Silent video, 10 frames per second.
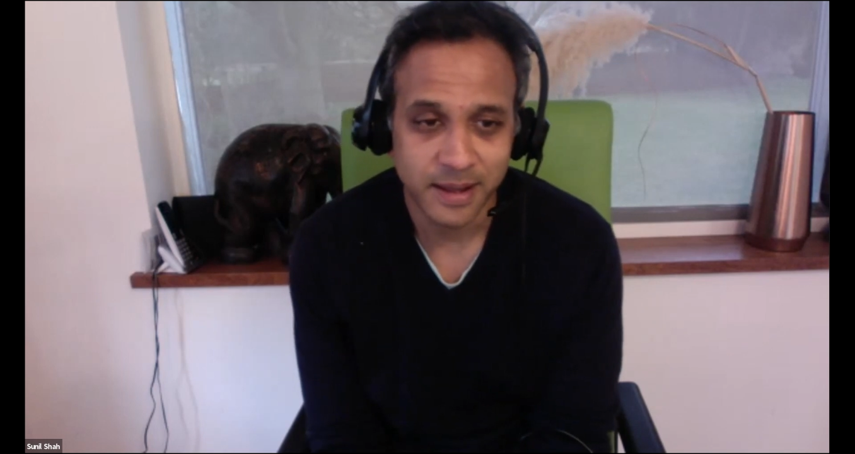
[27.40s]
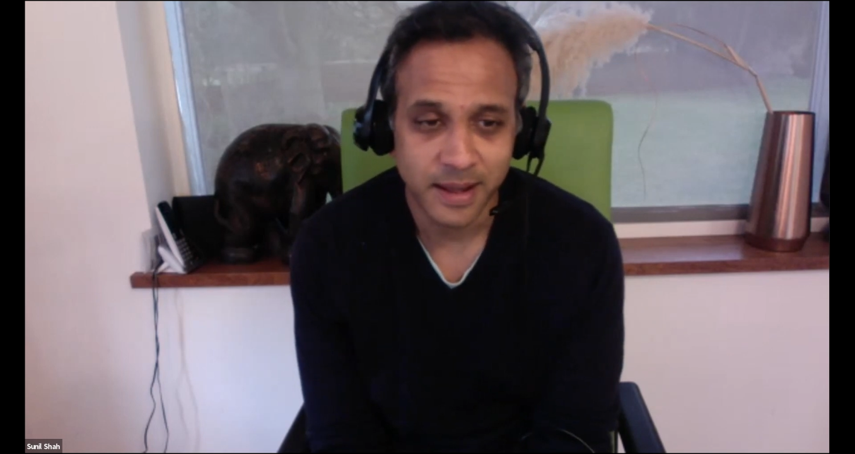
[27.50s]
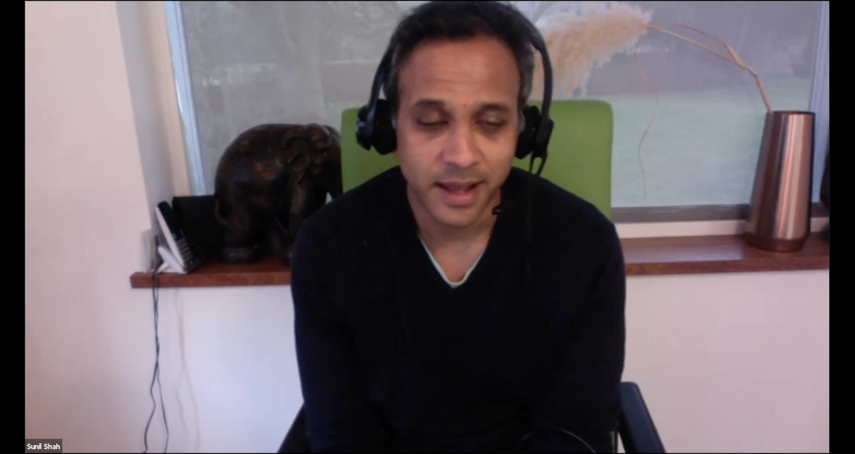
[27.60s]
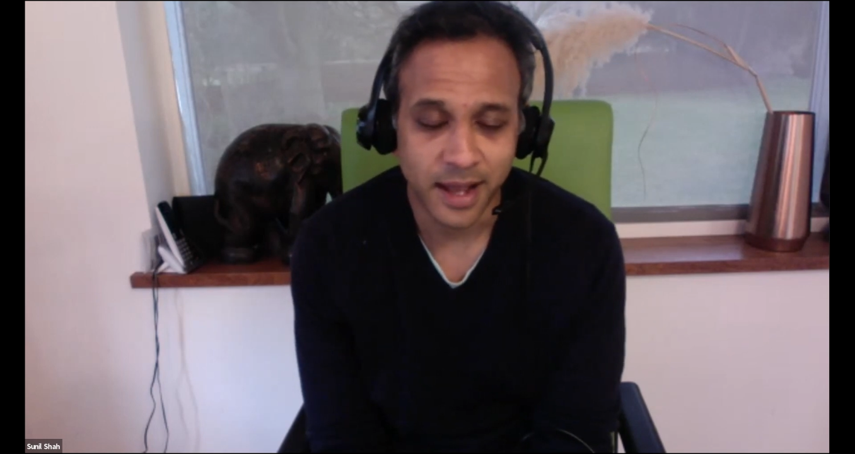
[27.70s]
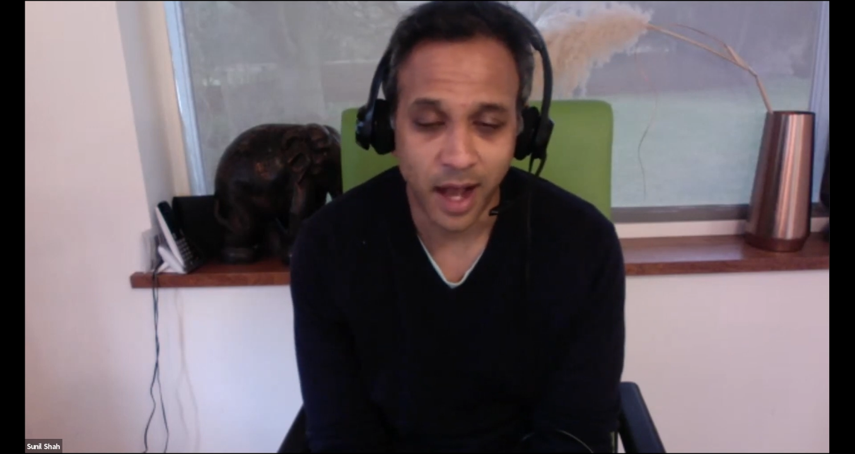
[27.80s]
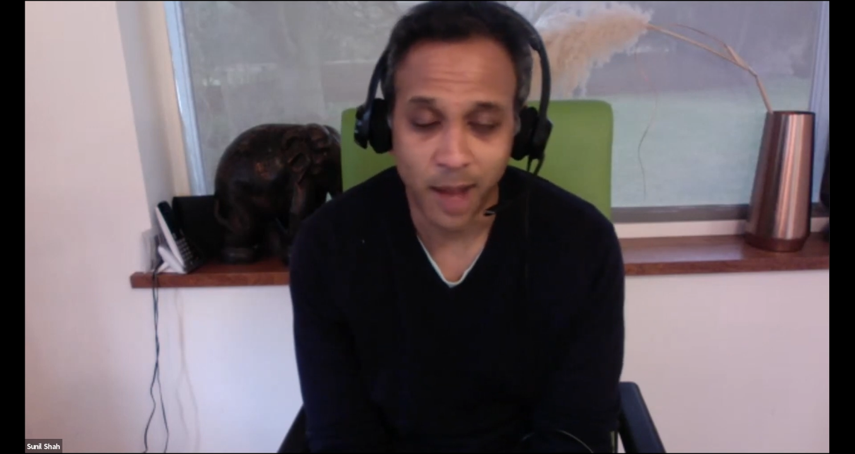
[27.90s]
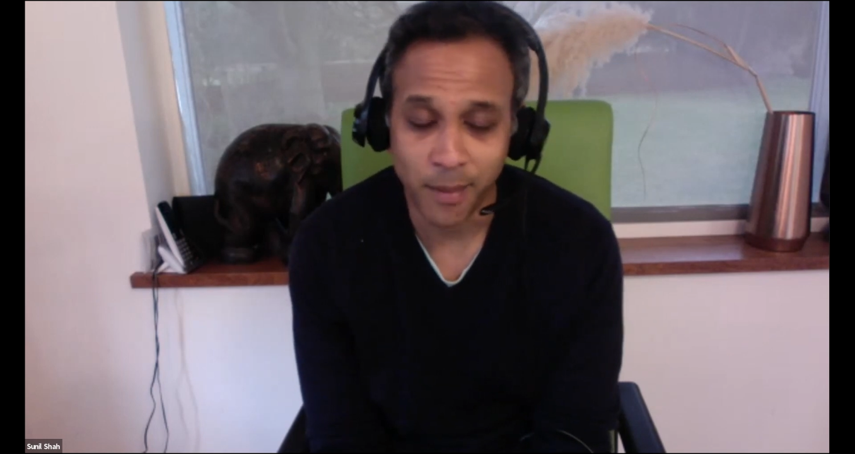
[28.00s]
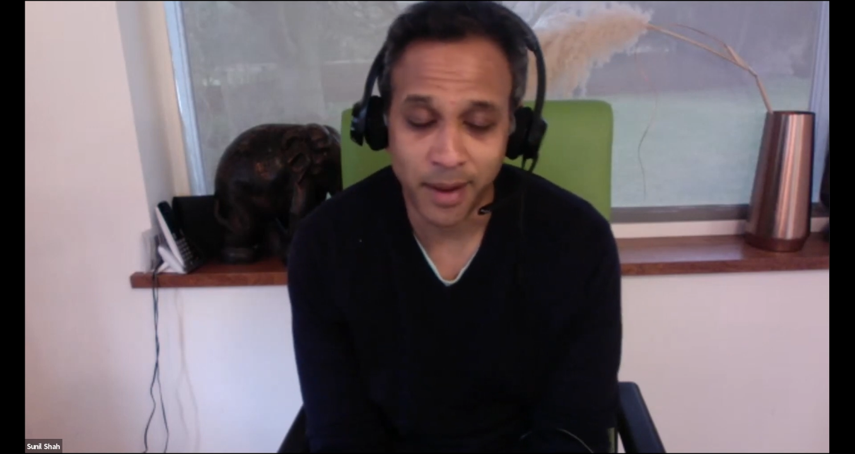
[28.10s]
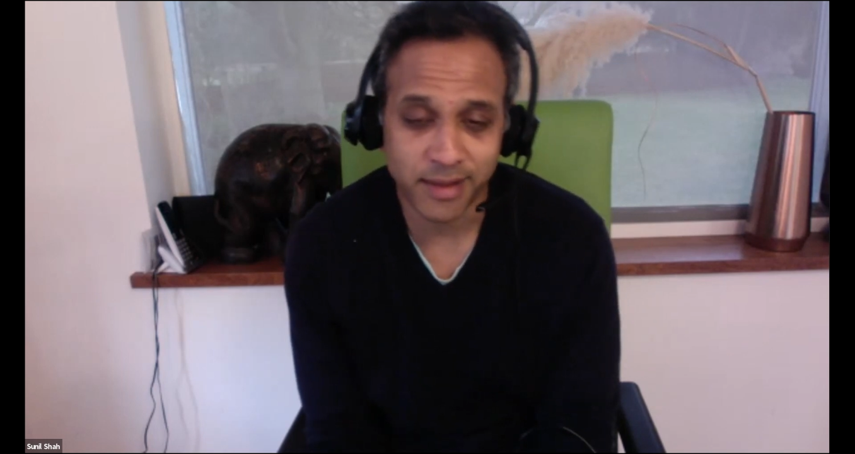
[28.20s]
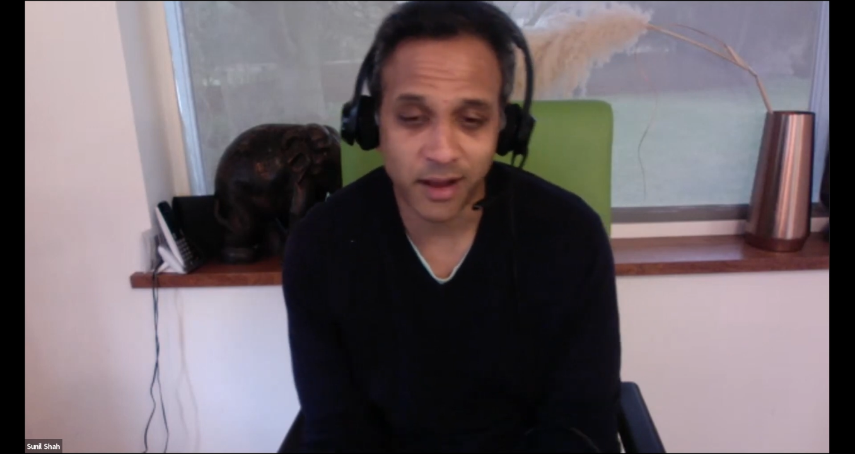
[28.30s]
I
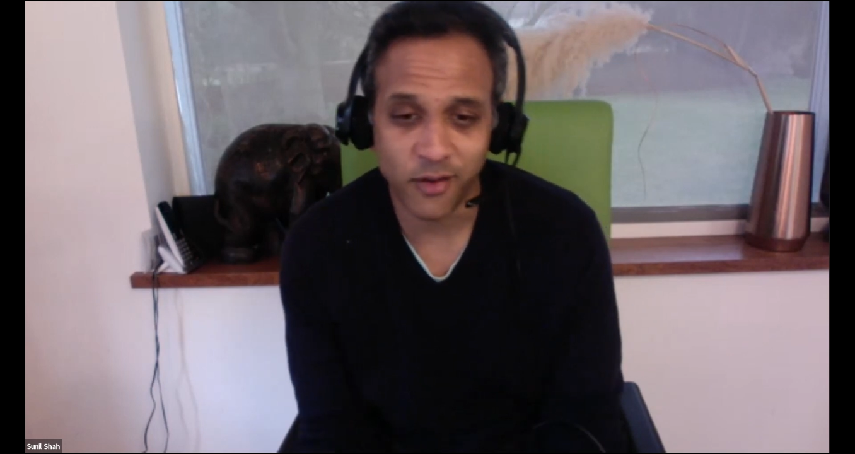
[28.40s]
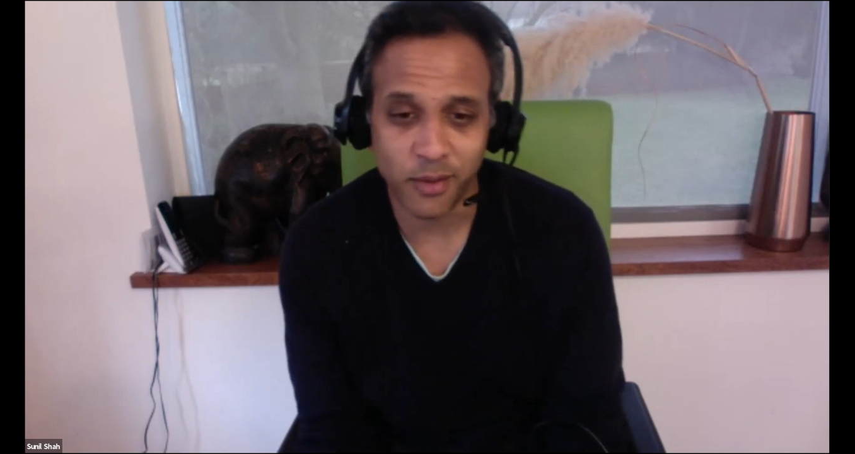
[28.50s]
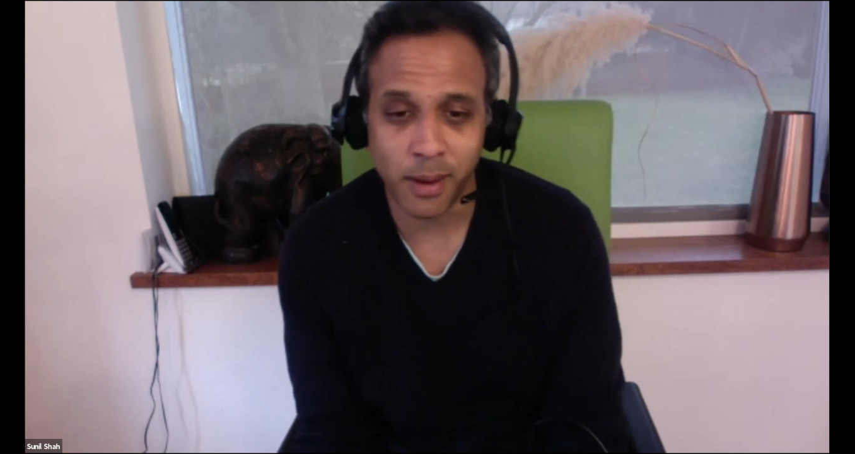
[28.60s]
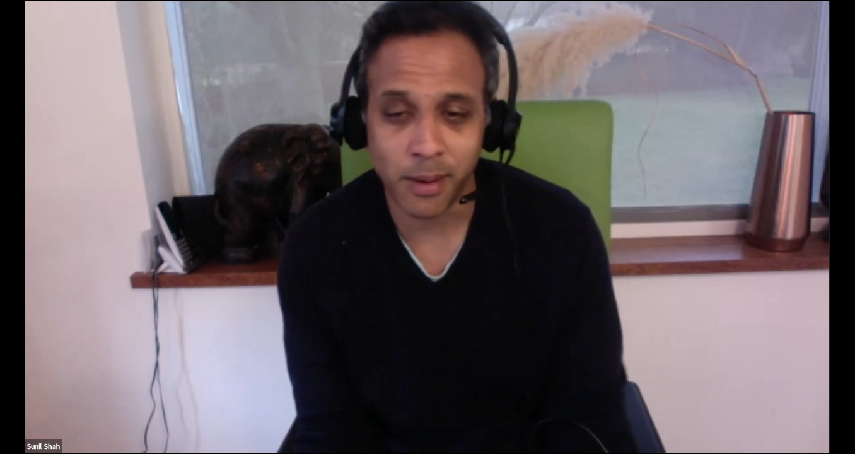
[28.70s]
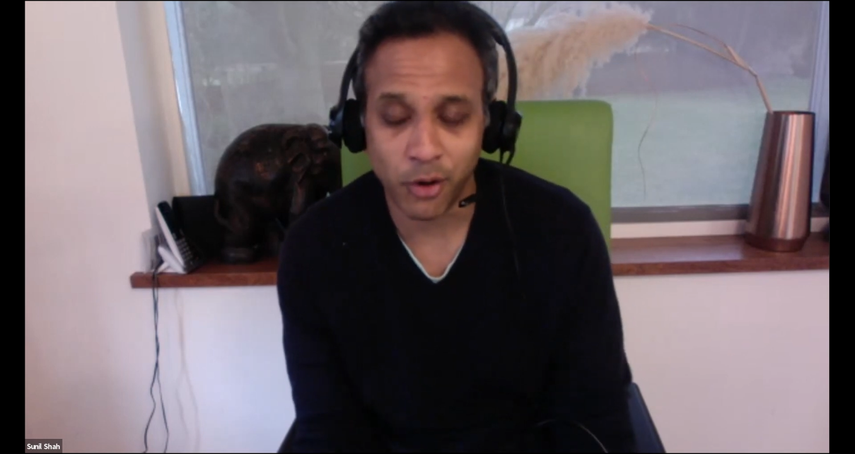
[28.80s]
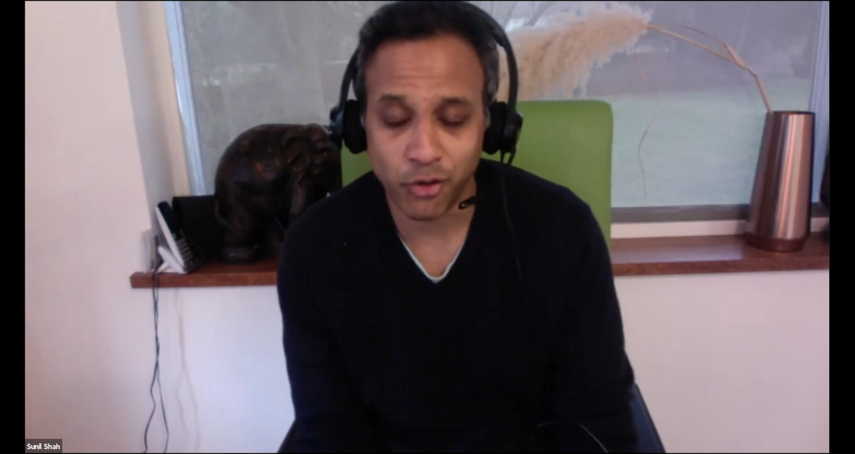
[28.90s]
myself am an